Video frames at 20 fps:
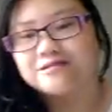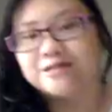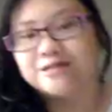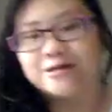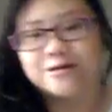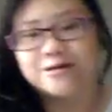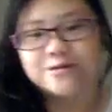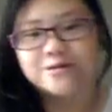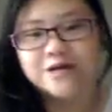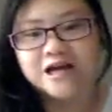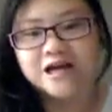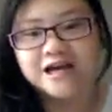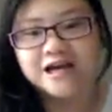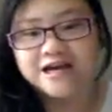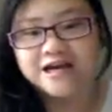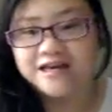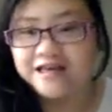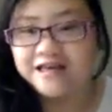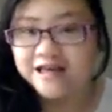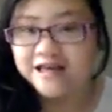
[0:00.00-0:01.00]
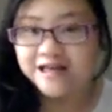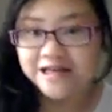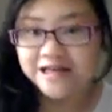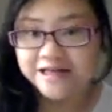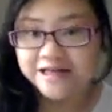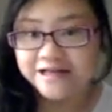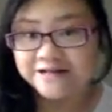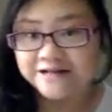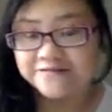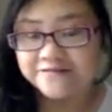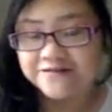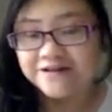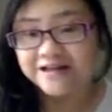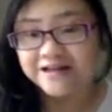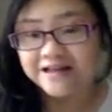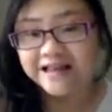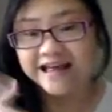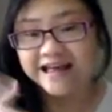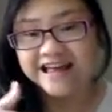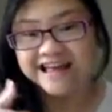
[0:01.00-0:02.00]
So yeah, for
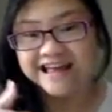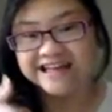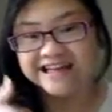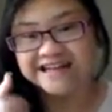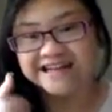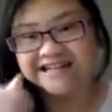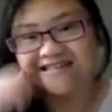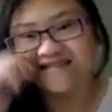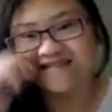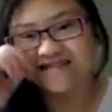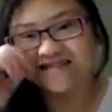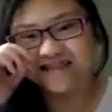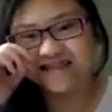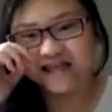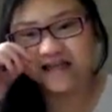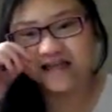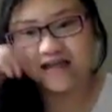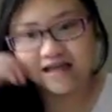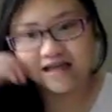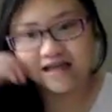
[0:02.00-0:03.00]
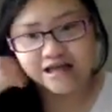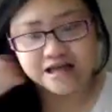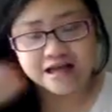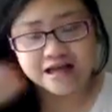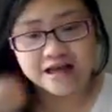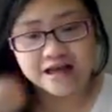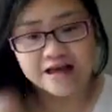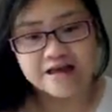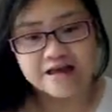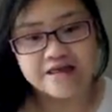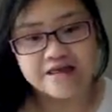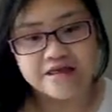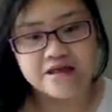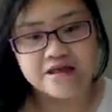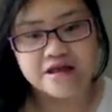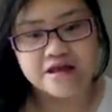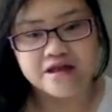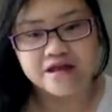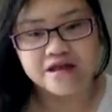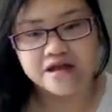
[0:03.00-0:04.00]
that. And
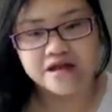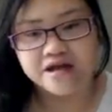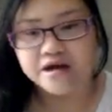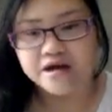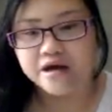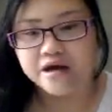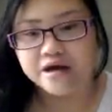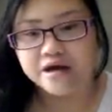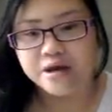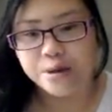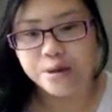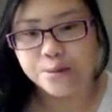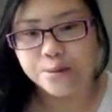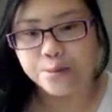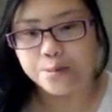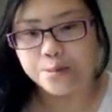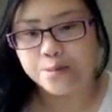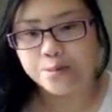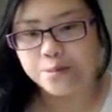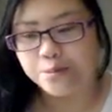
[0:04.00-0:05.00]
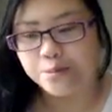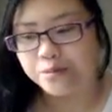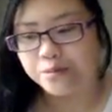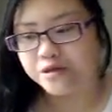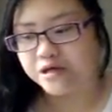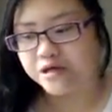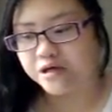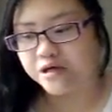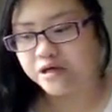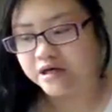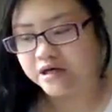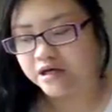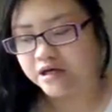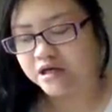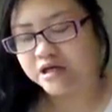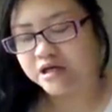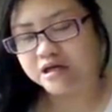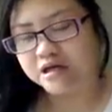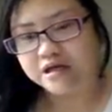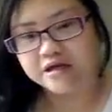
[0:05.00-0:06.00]
then we,
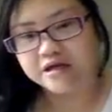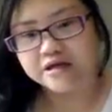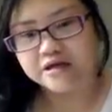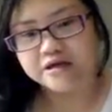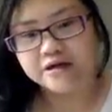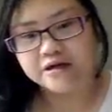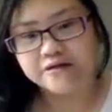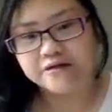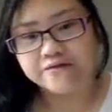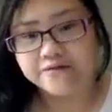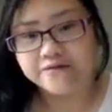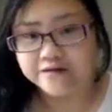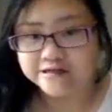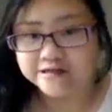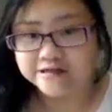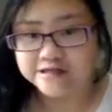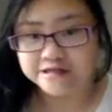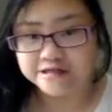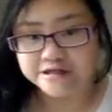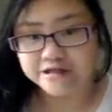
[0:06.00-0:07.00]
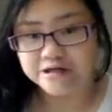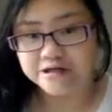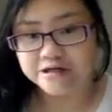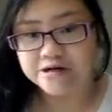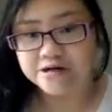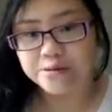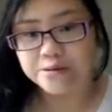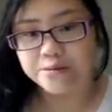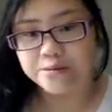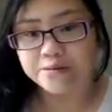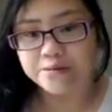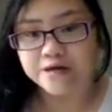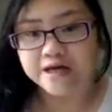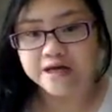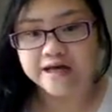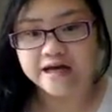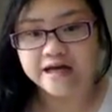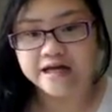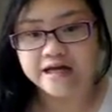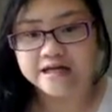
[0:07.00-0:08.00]
for dessert, we
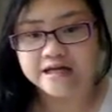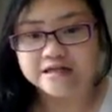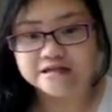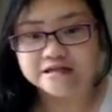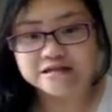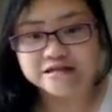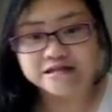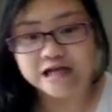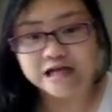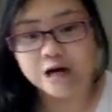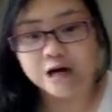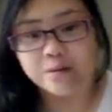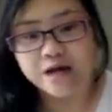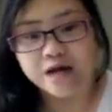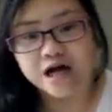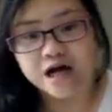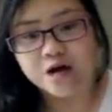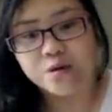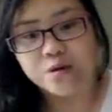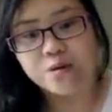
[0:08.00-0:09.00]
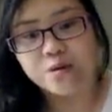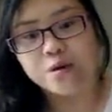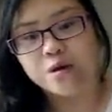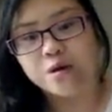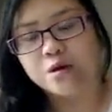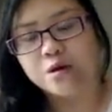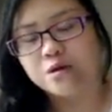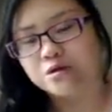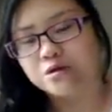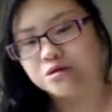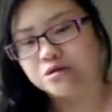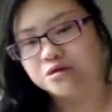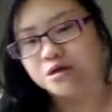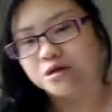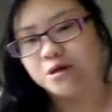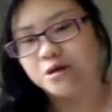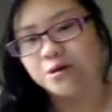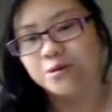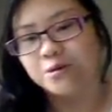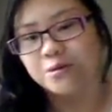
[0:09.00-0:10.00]
had a xiaobao,
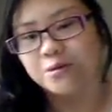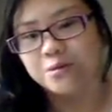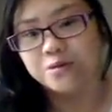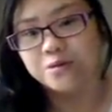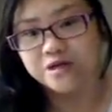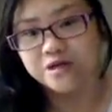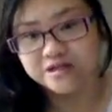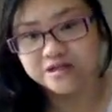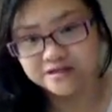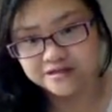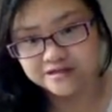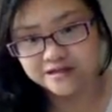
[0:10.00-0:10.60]
so which